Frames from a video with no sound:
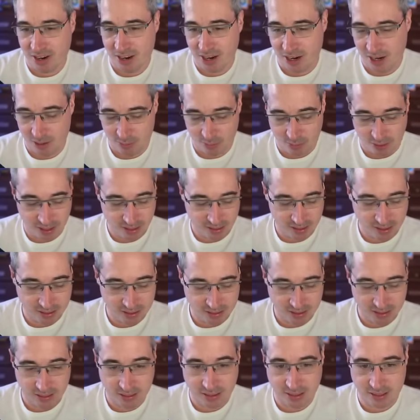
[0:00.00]
Right,
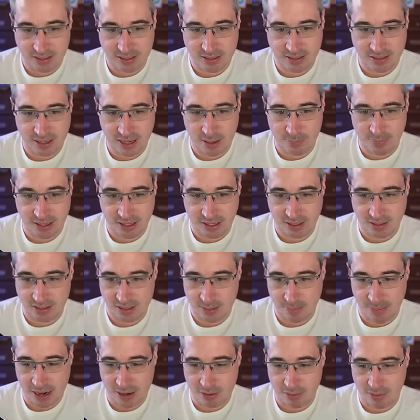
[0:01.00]
because this is coming in
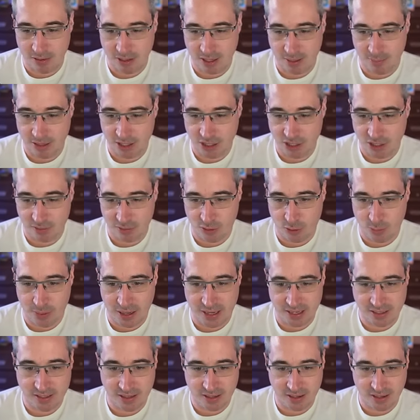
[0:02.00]
as a background image. If you
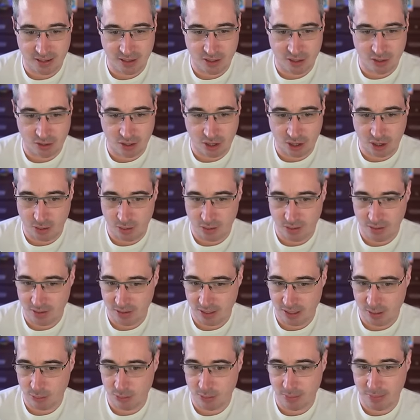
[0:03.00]
paste it in your
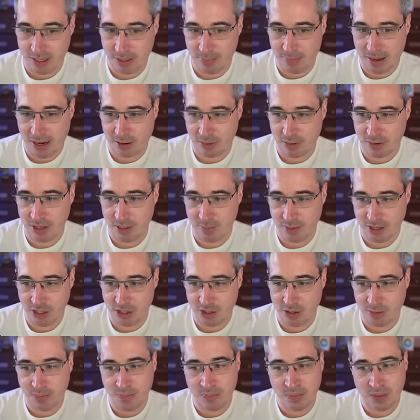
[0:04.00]
code, it will be a background
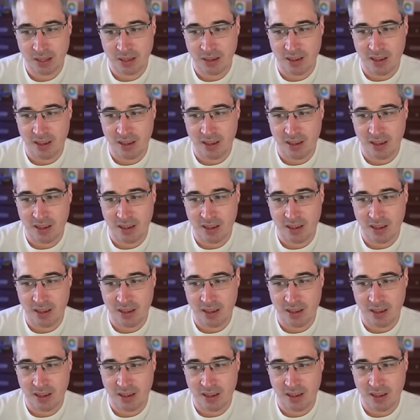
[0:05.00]
image.